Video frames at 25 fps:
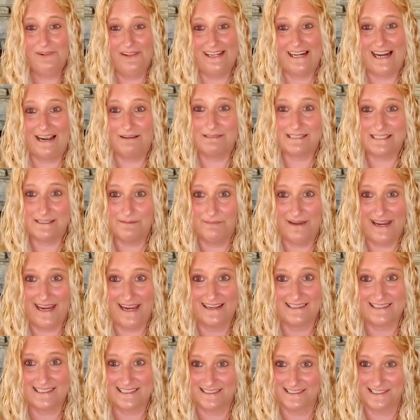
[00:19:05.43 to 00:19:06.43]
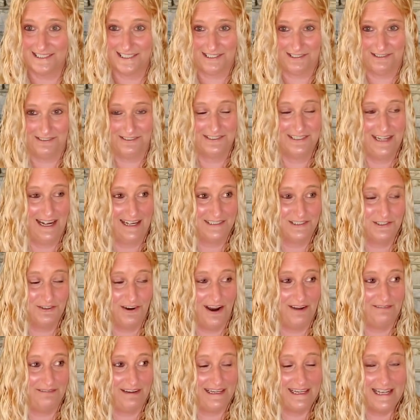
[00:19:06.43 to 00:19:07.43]
glad I was a passenger and not
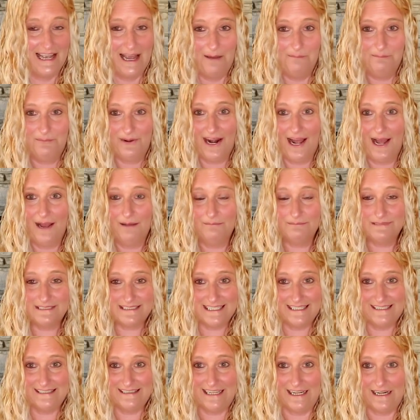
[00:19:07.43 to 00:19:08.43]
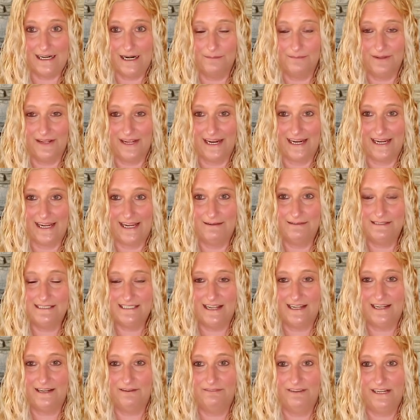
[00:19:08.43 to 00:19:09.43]
driving. But I'm sitting there, I'm like, it was
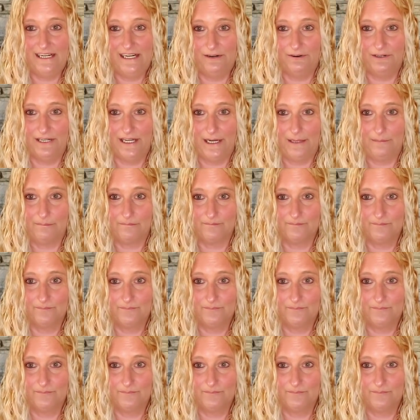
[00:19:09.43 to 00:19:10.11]
like a video game.